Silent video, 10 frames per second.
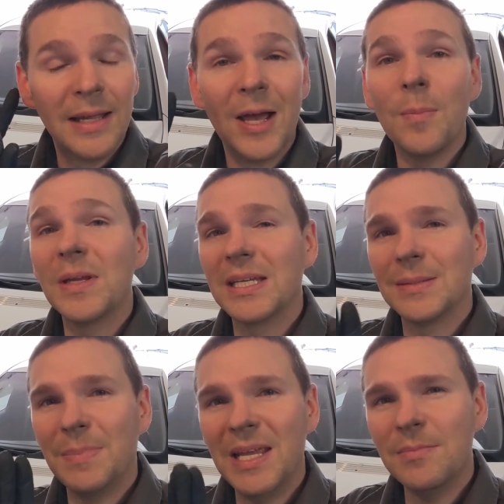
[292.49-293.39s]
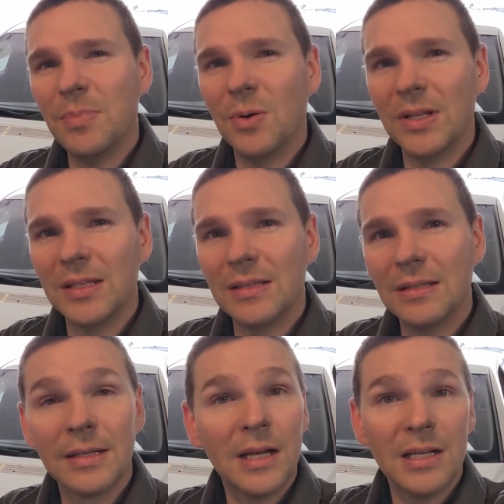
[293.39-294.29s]
helping us pinpoint
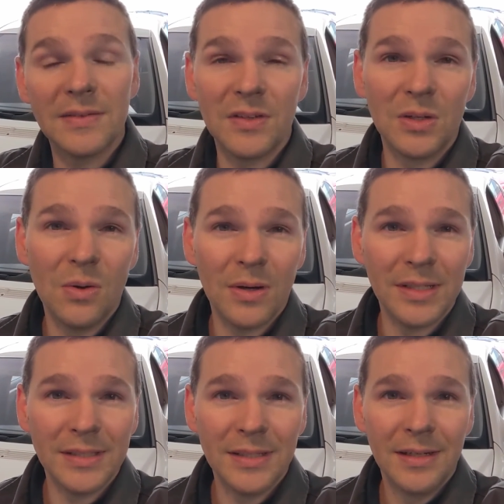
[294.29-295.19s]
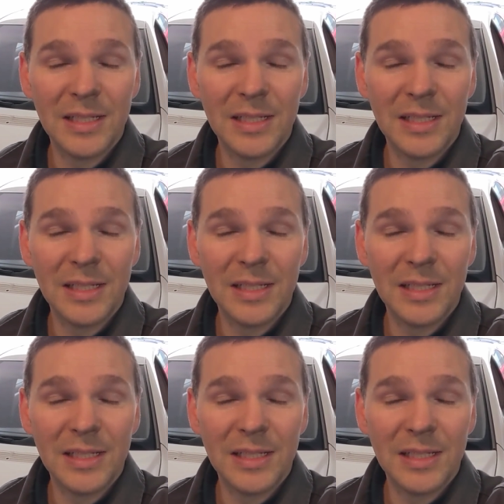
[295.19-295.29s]
the cause of the noise.